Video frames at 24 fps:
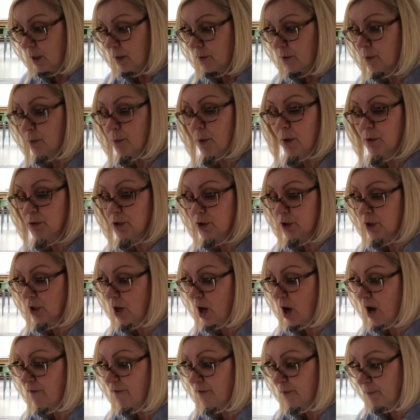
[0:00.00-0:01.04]
The roach took
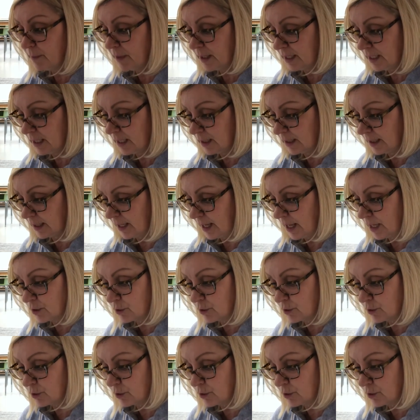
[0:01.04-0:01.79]
off immediately, and